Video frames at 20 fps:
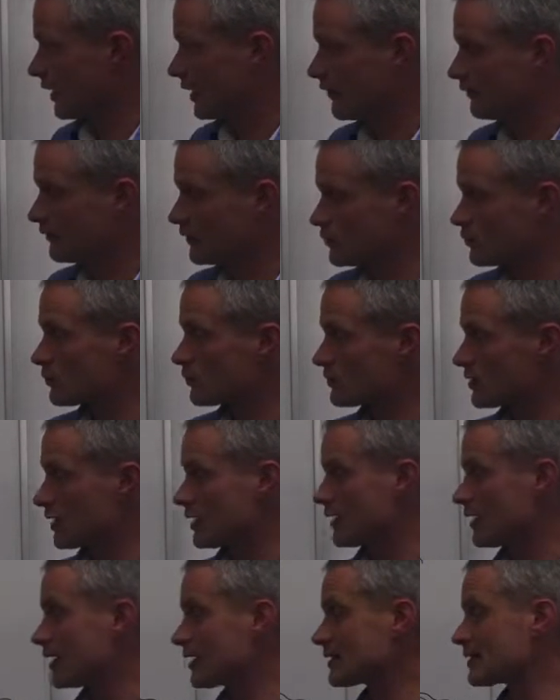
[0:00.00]
if this was
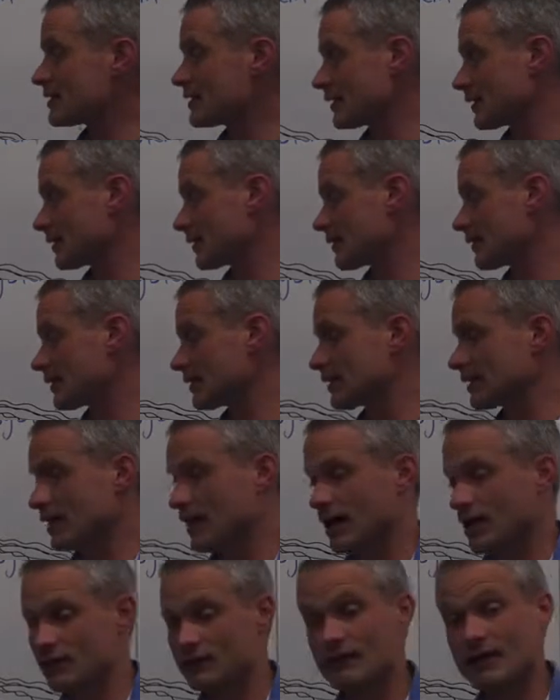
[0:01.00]
a holistic
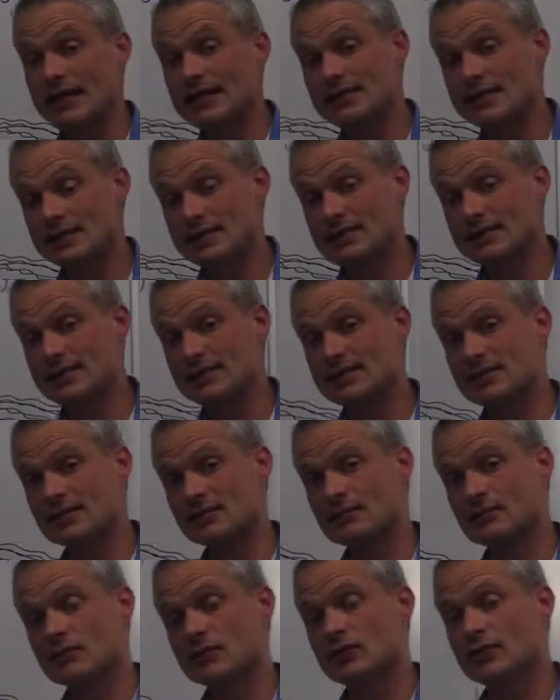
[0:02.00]
grazing
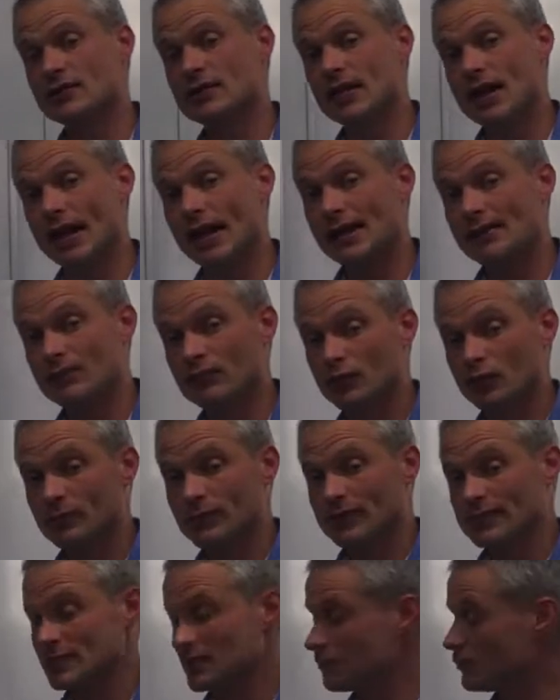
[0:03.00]
system, you'd aim
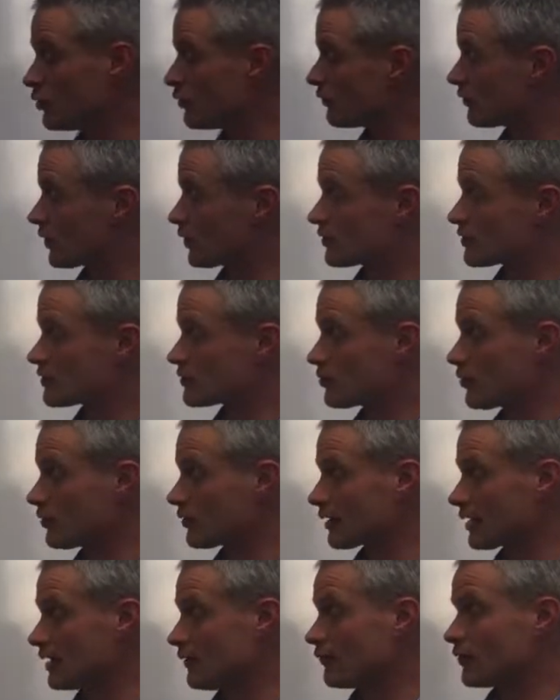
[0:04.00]
normally to move those
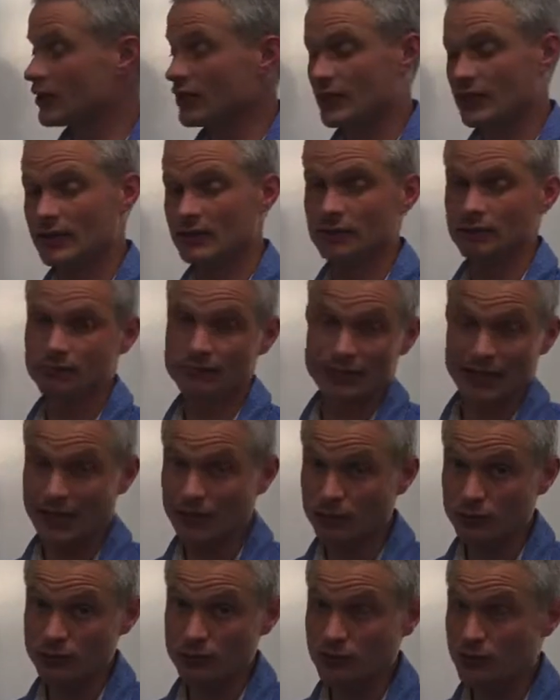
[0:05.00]
stock every
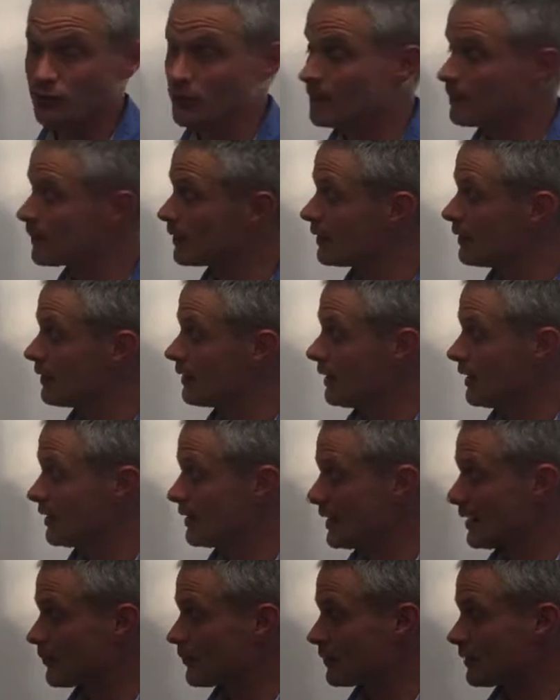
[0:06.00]
day or two,
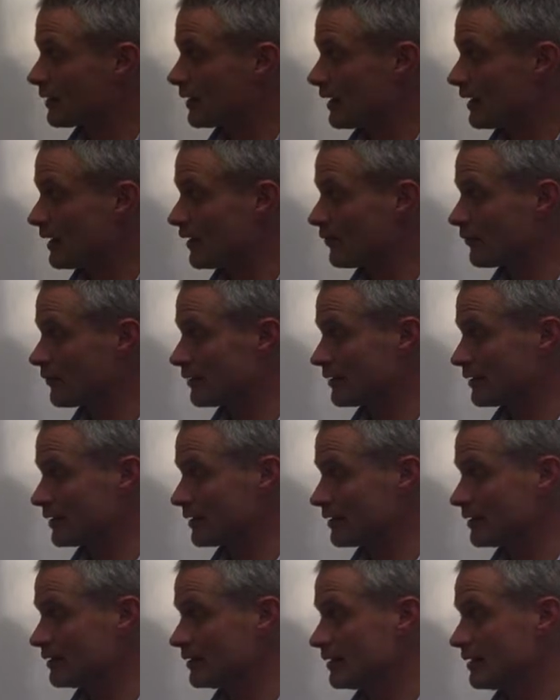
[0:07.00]
and that would allow
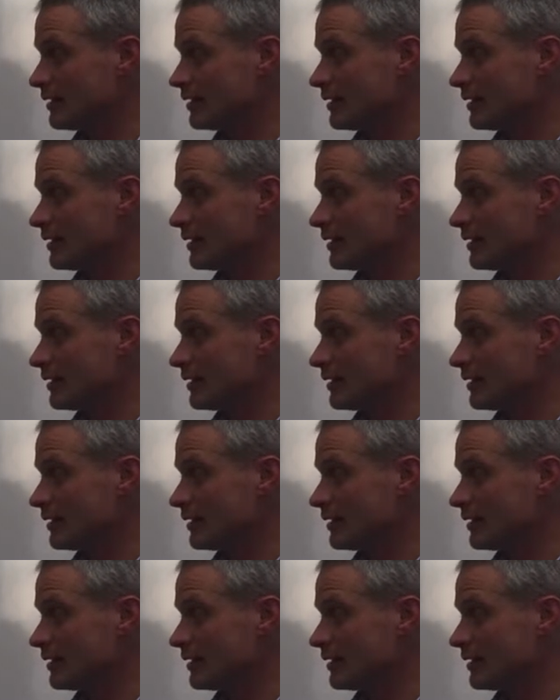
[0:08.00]
the